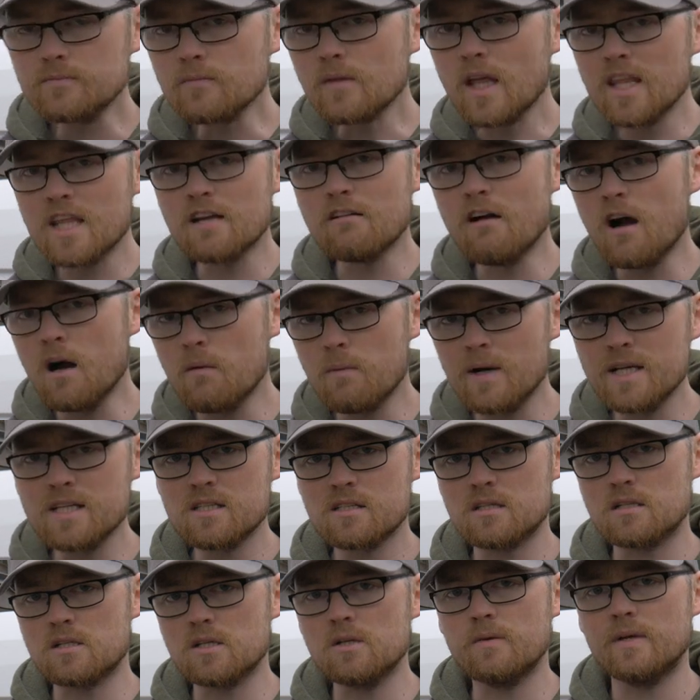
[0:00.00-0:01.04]
there are ways
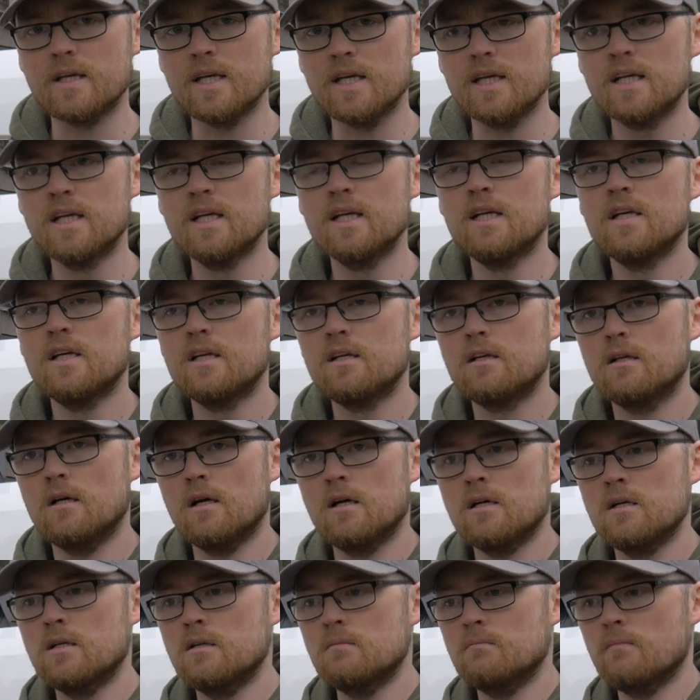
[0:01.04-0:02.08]
to do it
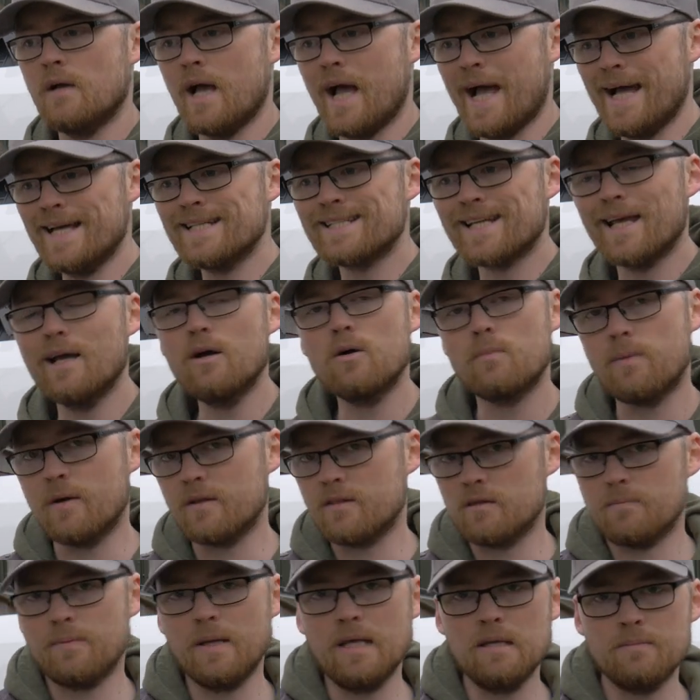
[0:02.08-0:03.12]
and help
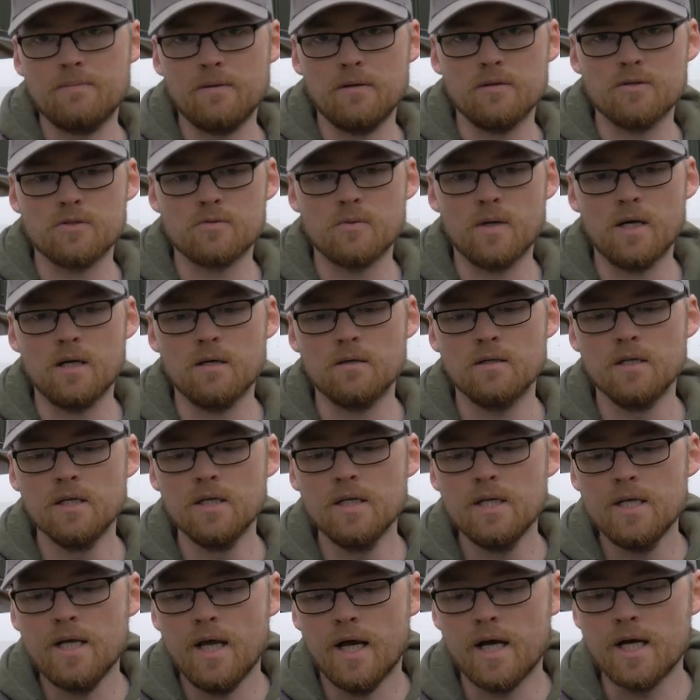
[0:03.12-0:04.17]
other people as well.
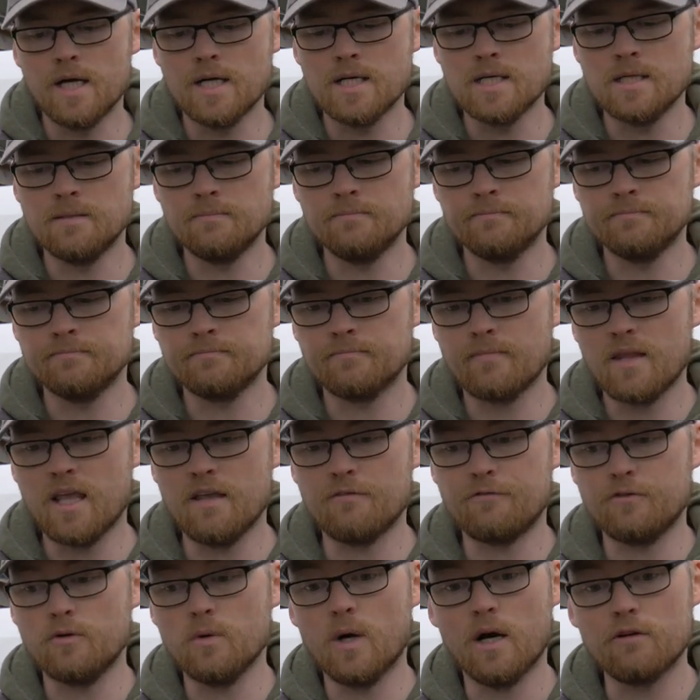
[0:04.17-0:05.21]

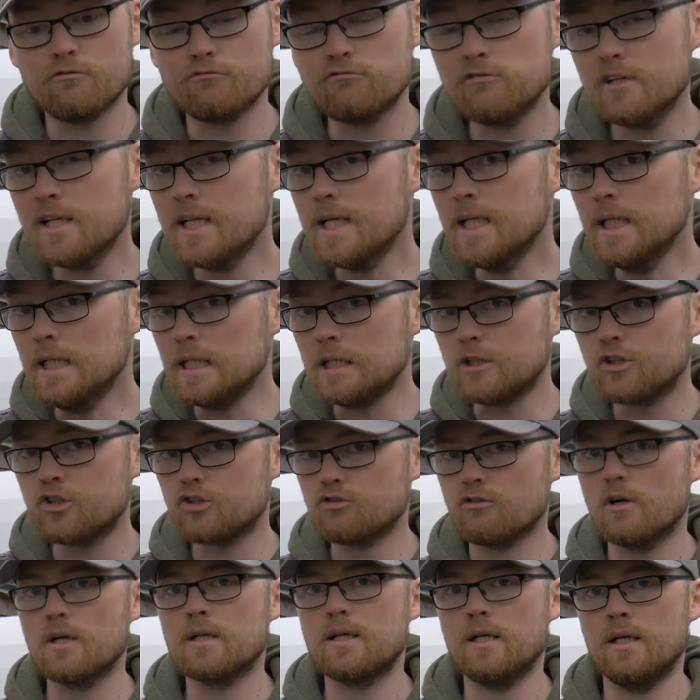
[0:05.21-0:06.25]
If you are really
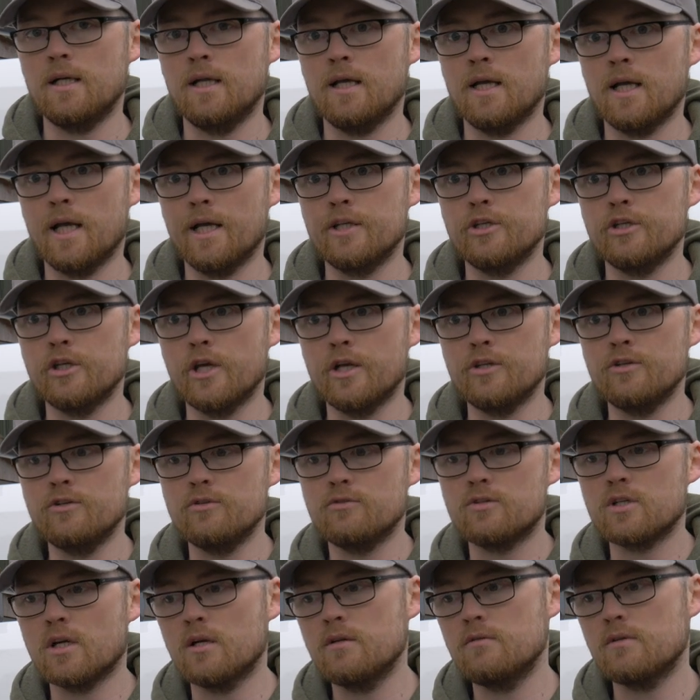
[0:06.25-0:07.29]
struggling and
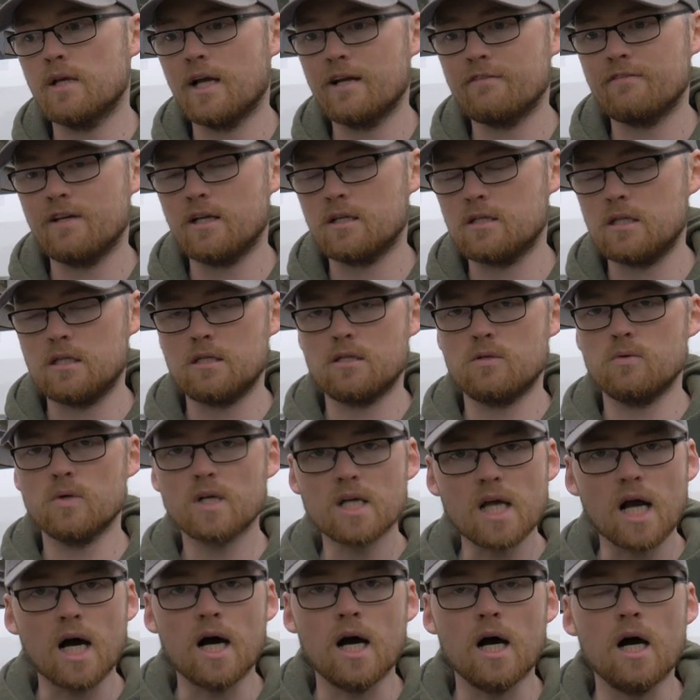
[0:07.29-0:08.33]
you don't have access to a
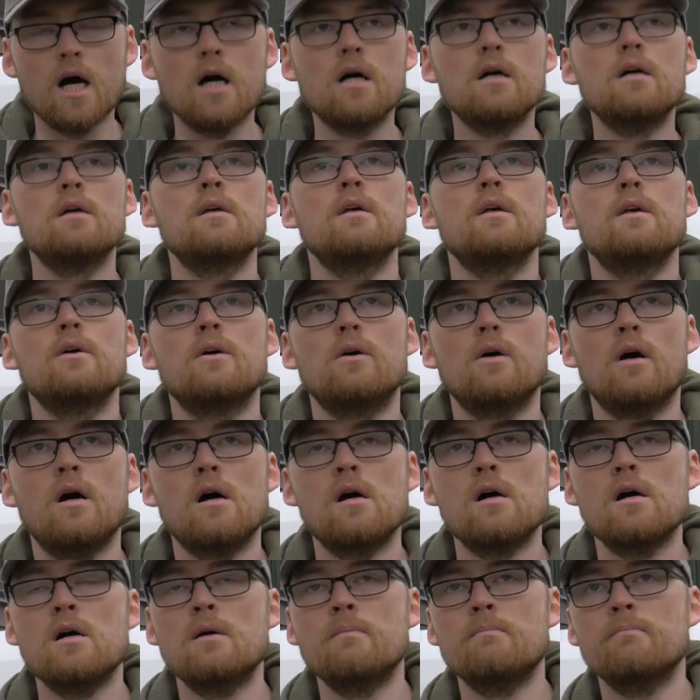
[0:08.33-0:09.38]
car,
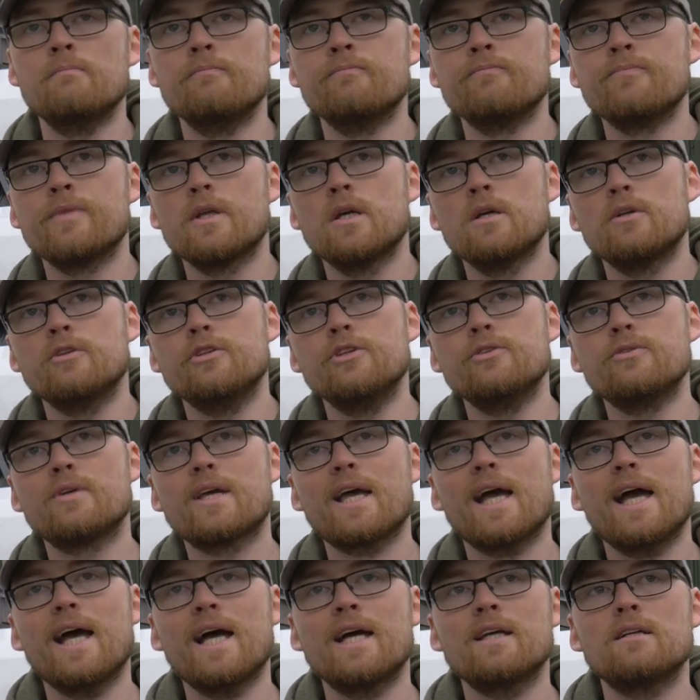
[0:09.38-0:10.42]
you
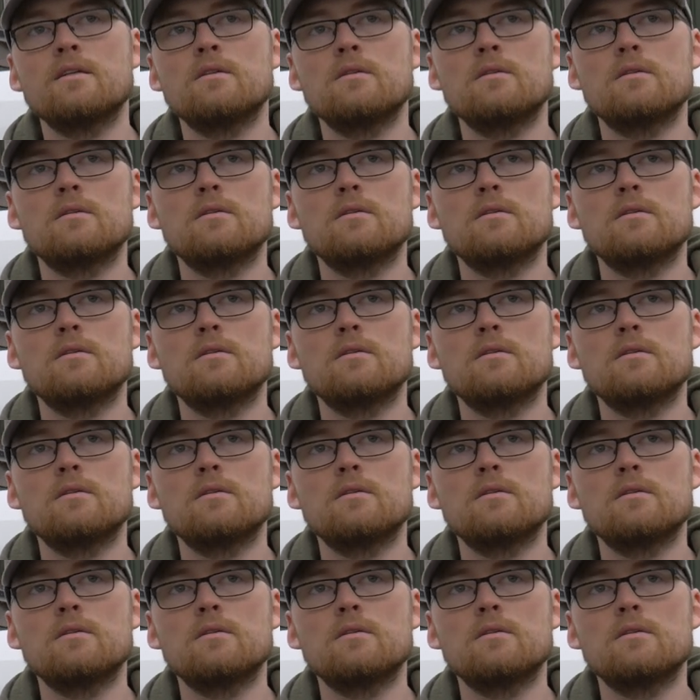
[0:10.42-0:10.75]
can